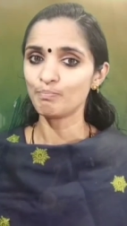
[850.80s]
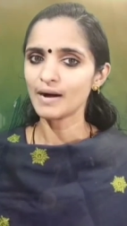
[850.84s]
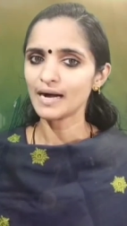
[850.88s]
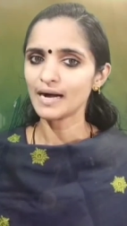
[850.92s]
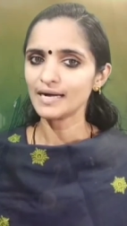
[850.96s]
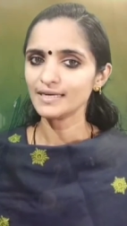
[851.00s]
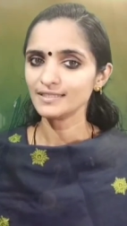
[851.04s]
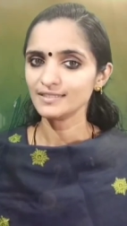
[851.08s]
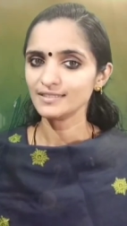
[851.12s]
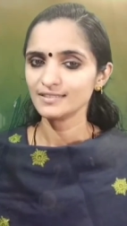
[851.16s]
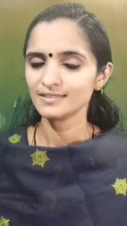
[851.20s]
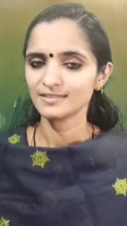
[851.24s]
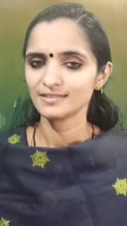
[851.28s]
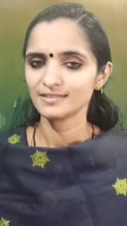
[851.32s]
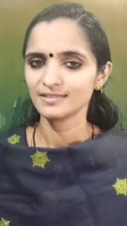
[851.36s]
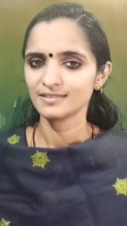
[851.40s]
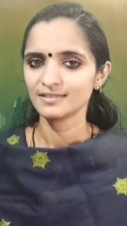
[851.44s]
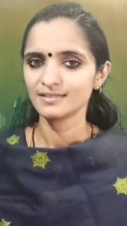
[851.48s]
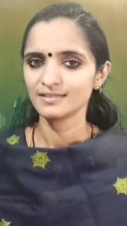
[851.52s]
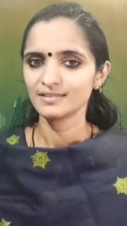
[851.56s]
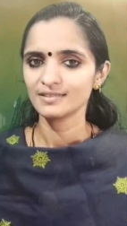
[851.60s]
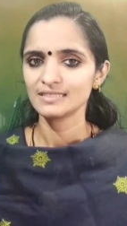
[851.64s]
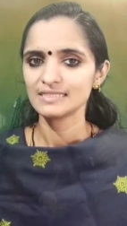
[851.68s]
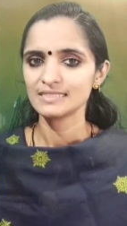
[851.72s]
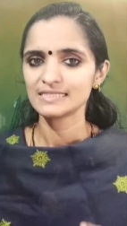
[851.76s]
But
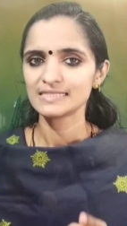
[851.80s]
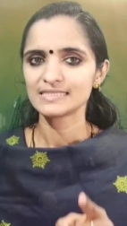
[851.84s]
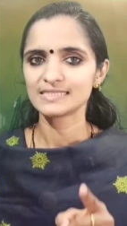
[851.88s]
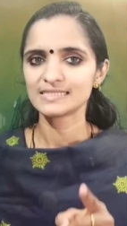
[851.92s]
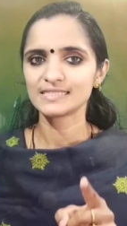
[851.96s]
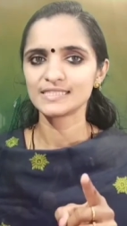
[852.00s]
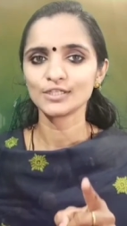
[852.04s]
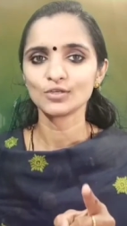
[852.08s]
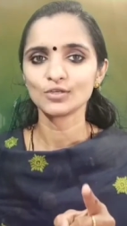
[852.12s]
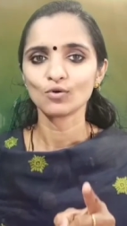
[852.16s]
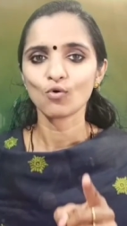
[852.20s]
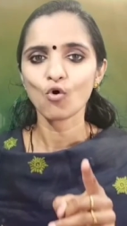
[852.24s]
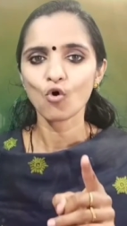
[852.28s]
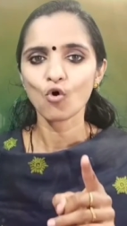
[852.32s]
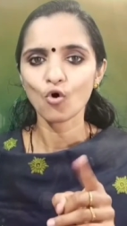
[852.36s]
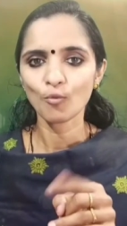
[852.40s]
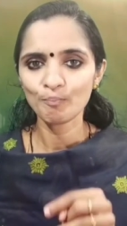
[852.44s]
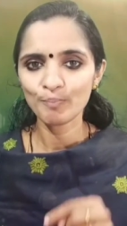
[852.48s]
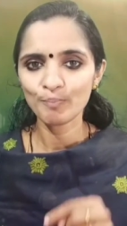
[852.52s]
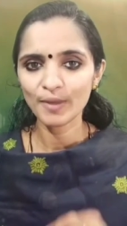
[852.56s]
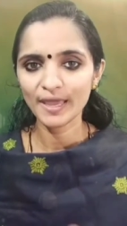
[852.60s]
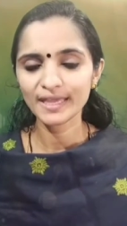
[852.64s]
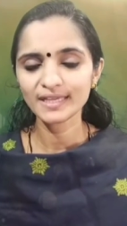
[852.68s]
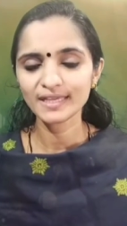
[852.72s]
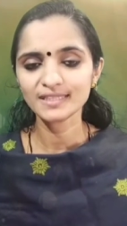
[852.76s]
she
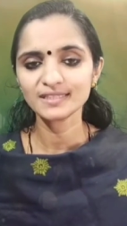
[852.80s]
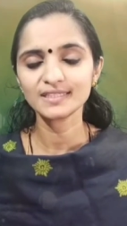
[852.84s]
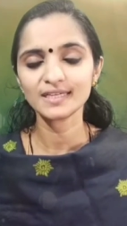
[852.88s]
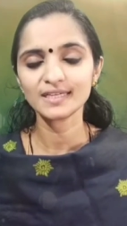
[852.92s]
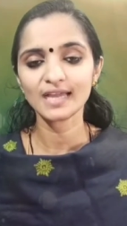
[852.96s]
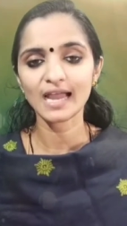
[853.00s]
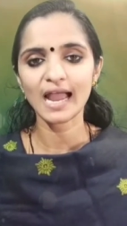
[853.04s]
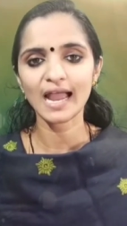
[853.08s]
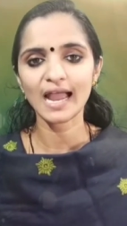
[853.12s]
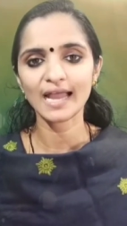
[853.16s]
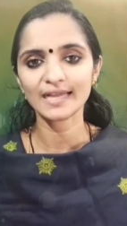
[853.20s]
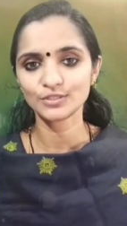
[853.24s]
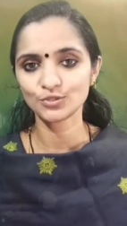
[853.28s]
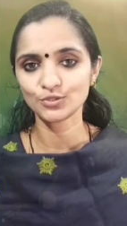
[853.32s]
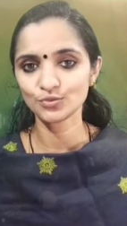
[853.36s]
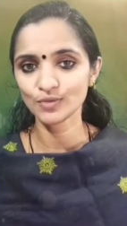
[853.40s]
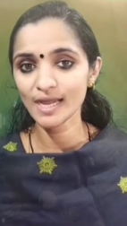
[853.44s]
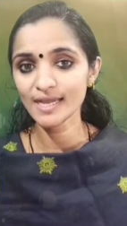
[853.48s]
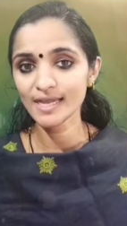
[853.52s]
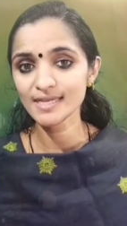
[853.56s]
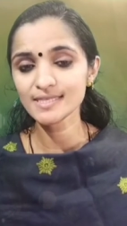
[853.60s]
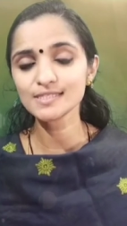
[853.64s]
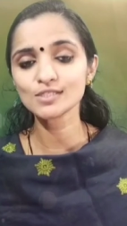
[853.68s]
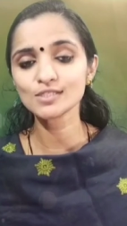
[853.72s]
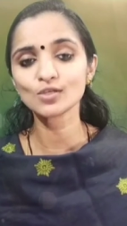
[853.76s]
obeyed the
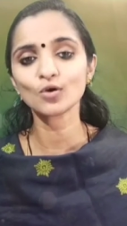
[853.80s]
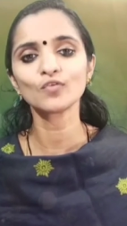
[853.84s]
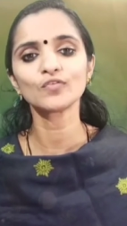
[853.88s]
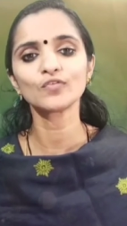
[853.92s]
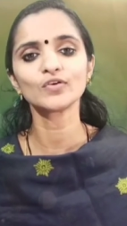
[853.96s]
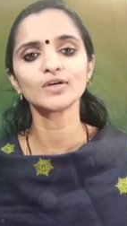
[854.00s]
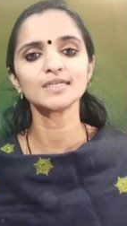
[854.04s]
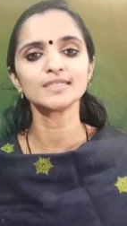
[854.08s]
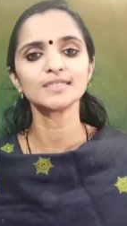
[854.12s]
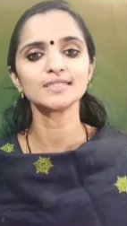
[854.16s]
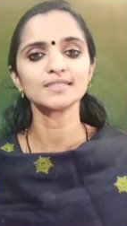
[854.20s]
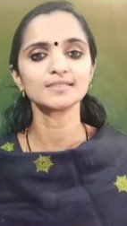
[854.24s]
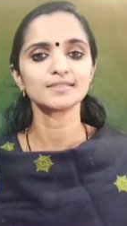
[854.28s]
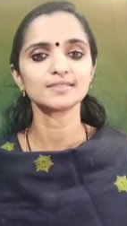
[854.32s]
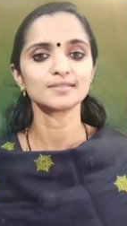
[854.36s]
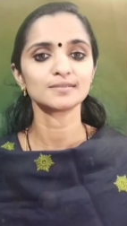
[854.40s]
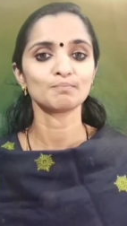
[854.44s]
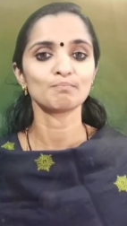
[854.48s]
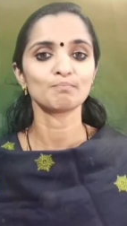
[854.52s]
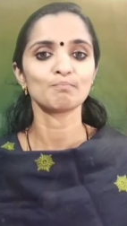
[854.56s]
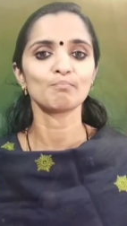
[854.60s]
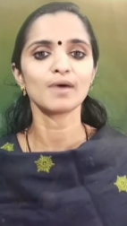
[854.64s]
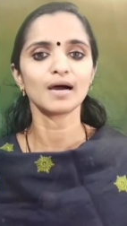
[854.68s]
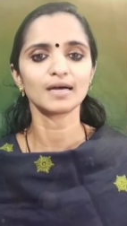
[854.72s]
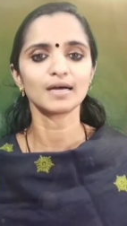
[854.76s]
advice of her
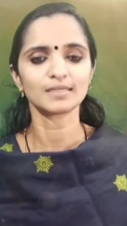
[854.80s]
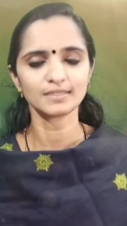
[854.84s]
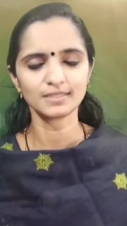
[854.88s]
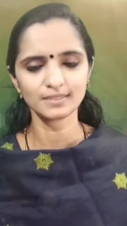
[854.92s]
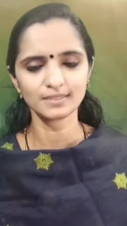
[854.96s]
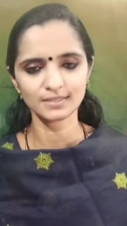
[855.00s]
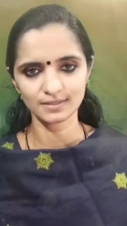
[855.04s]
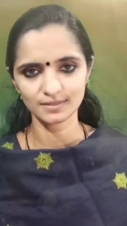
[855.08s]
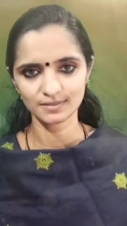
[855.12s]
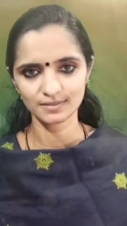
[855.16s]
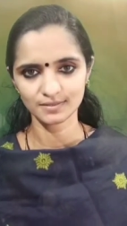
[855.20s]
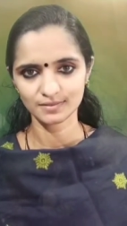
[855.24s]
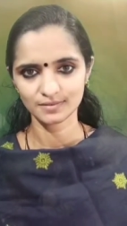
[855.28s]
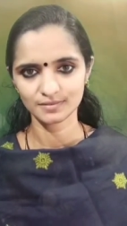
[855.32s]
mother.